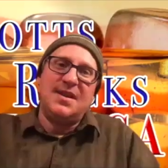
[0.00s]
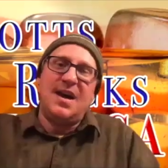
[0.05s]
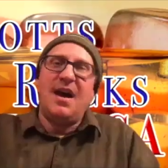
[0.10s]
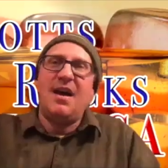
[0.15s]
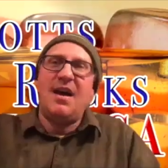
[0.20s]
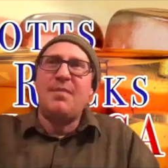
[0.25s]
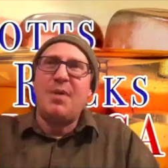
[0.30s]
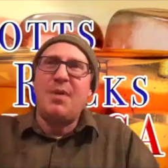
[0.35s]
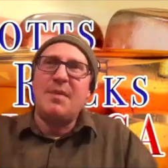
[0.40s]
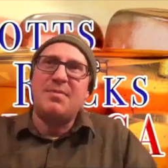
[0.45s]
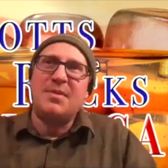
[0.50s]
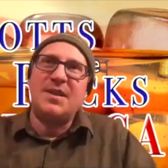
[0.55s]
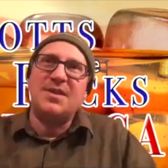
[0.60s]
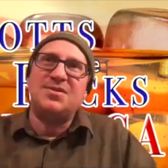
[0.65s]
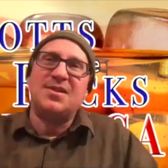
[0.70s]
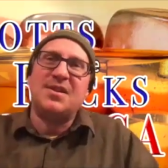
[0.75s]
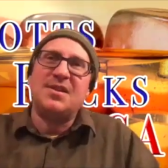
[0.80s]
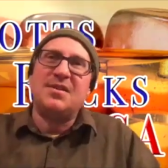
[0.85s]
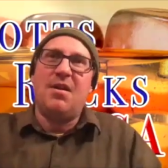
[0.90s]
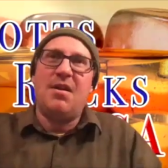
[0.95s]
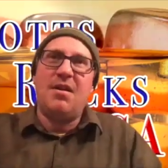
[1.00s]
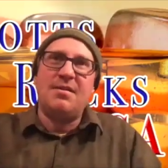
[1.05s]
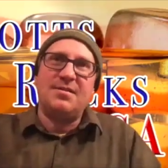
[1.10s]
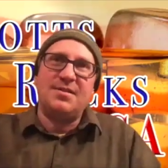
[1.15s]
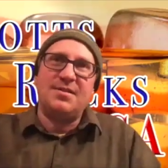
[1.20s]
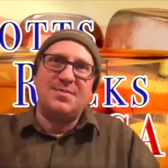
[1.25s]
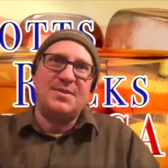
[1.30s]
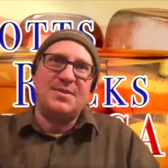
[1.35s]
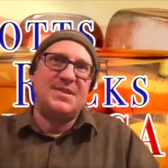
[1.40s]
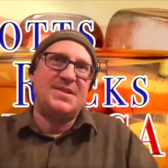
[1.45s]
in Gardner
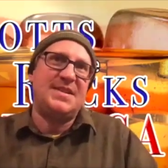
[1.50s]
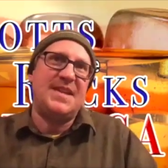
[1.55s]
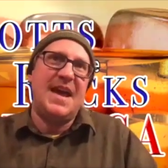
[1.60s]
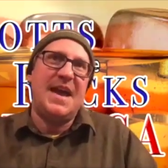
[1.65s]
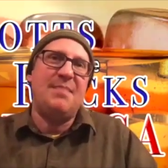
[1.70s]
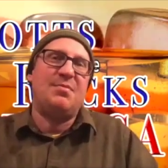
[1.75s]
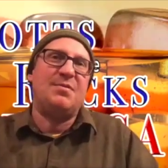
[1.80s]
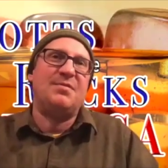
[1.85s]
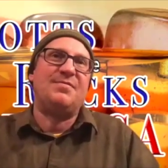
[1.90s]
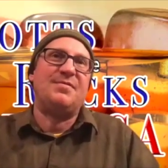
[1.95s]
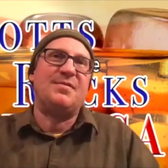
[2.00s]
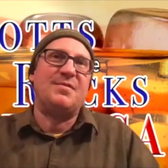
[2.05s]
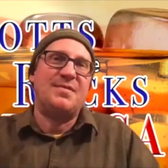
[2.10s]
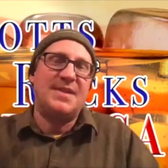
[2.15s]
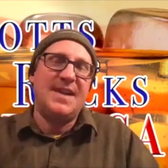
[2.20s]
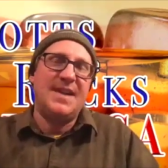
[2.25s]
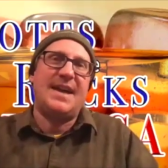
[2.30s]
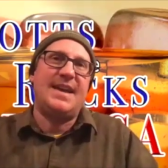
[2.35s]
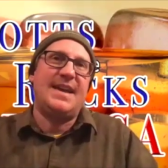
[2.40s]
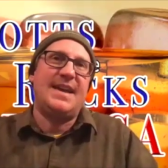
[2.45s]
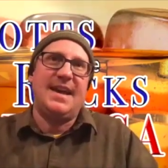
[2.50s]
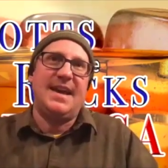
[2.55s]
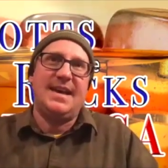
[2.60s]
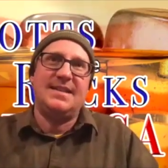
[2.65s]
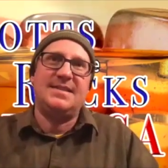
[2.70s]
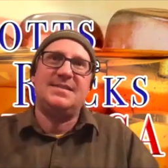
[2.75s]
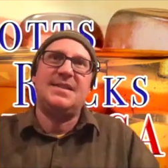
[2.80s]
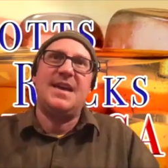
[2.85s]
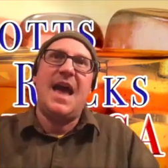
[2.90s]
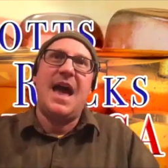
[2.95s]
has been stable for
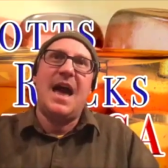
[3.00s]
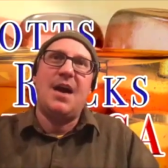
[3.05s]
decades. However,